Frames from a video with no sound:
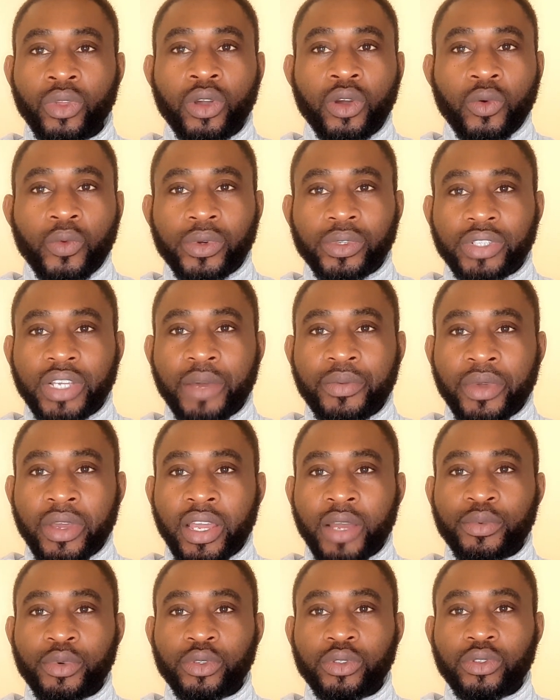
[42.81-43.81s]
will they be
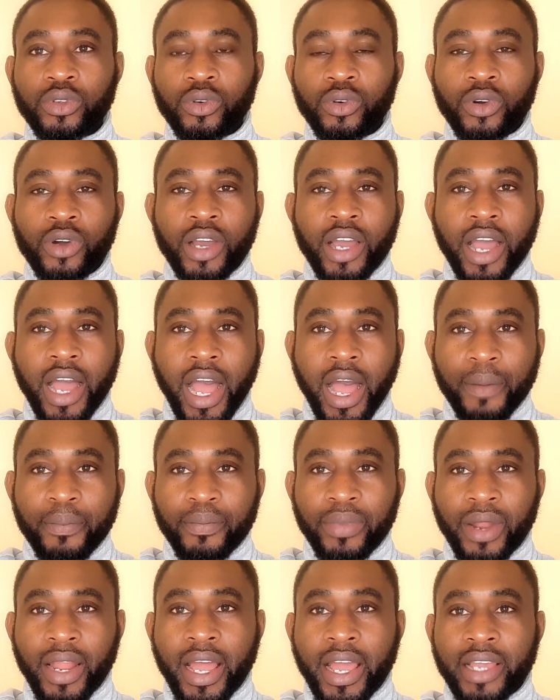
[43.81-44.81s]
able to
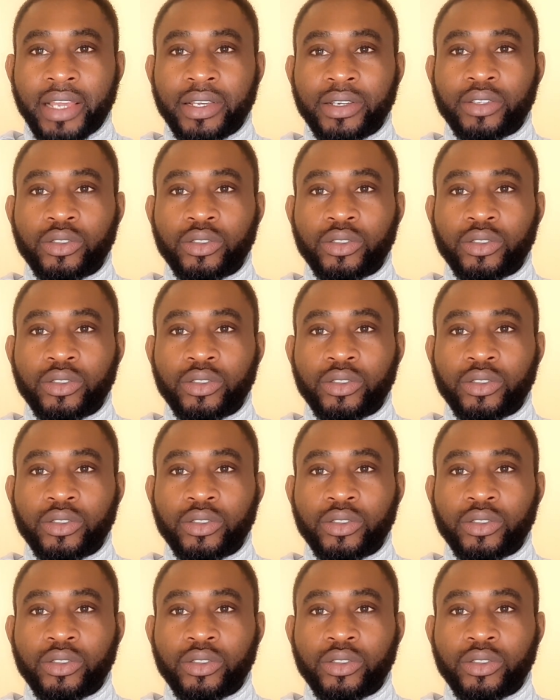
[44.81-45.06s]
apply